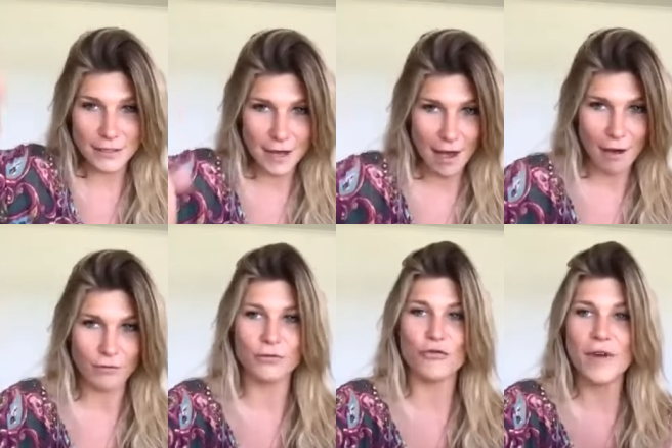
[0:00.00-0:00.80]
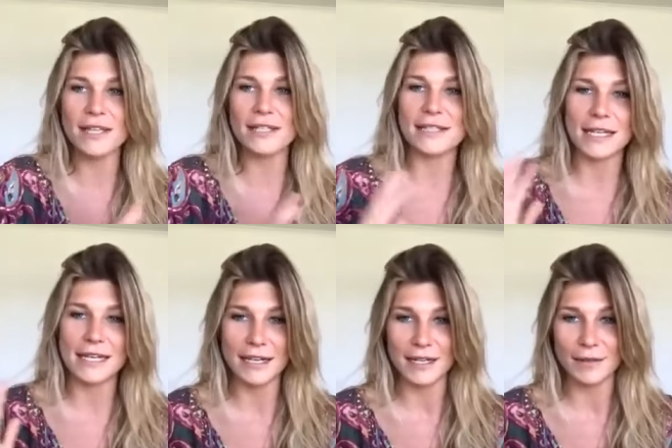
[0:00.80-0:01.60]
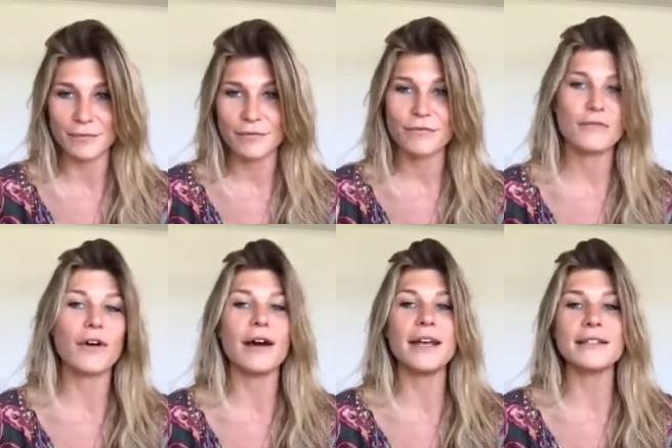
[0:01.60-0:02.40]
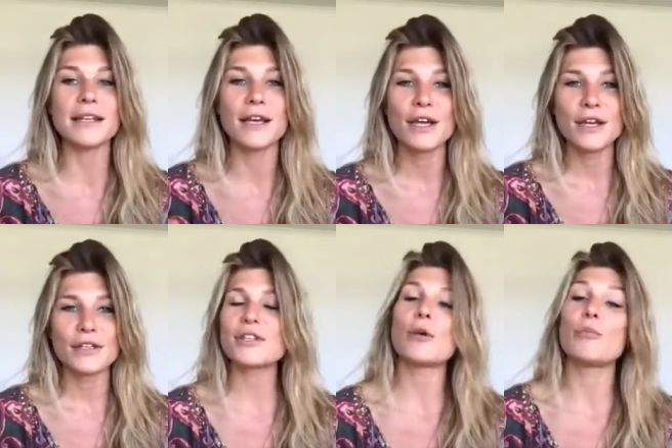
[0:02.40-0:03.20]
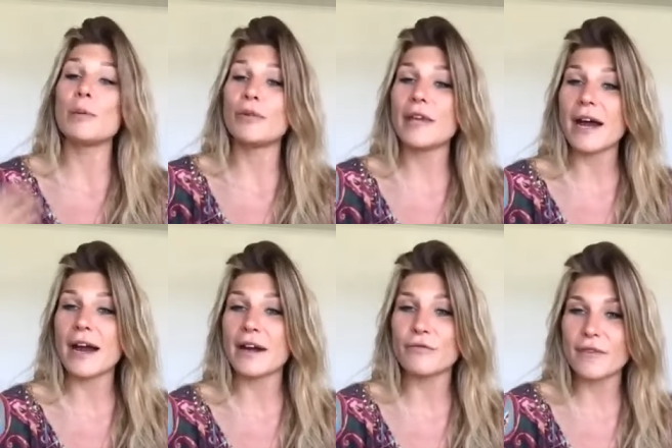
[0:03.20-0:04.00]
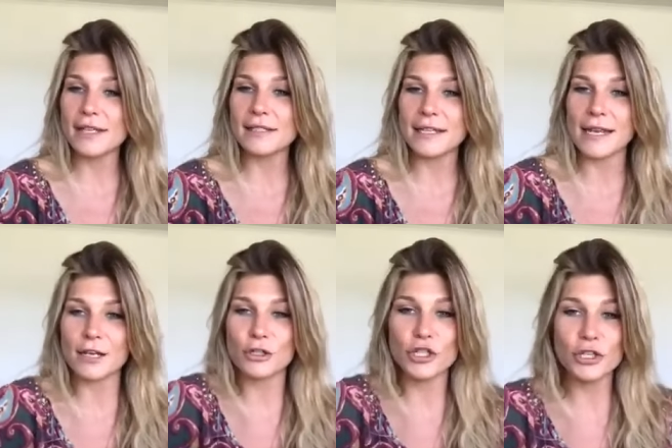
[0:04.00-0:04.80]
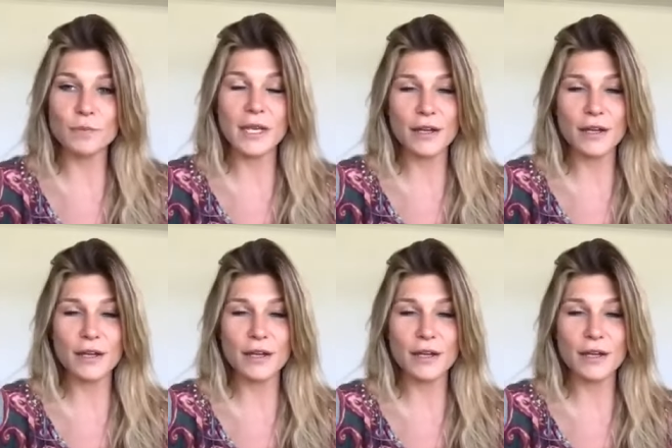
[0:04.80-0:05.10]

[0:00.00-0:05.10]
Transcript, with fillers: down drastically, right? So people that are investing just